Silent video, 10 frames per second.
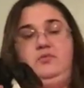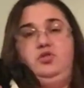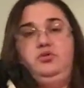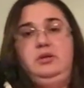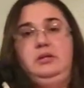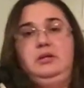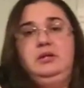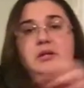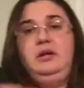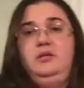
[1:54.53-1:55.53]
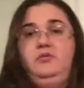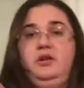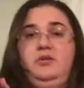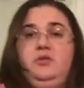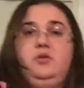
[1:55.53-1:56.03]
have a treat in
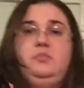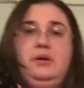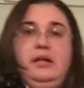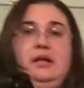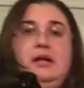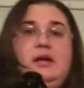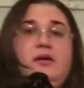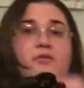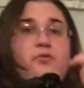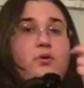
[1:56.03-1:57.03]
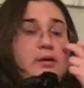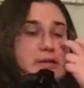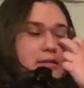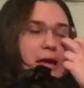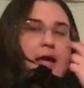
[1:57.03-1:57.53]
front of her, but for an
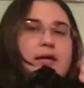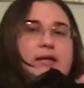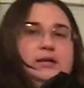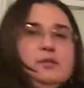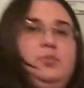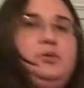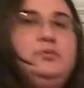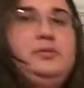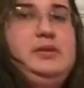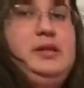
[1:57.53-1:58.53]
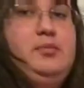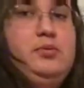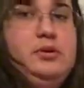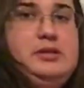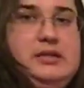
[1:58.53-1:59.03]
Italian, the
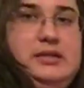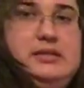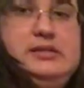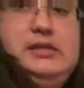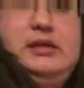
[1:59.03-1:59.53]
important thing to see